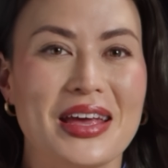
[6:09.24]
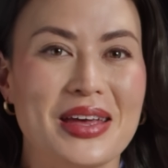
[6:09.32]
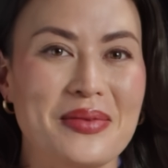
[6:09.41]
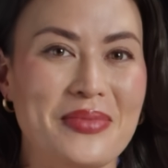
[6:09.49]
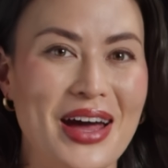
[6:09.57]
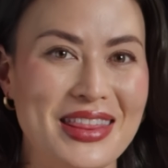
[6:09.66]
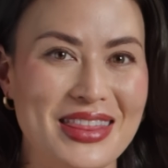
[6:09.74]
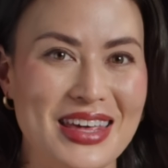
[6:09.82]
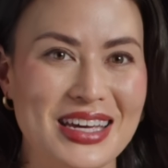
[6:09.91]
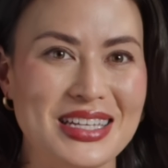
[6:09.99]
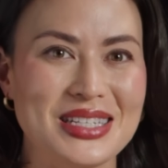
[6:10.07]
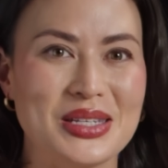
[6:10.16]
Combine
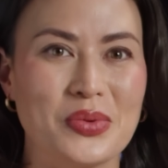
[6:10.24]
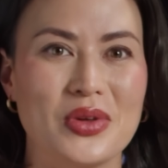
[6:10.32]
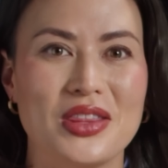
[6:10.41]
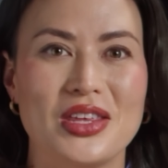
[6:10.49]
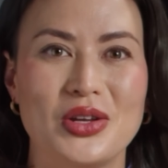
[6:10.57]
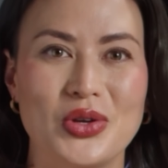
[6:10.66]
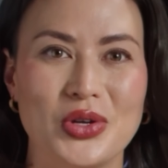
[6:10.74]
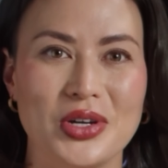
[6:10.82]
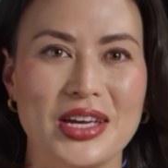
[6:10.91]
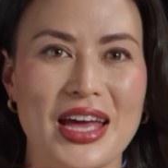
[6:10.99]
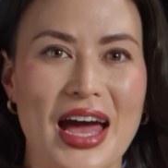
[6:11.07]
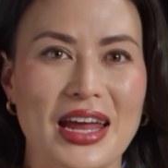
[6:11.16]
this with the
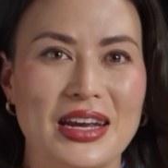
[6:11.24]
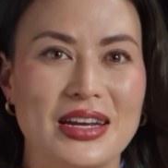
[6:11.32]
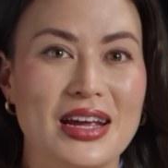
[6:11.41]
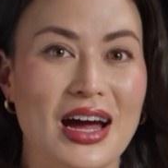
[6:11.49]
newly added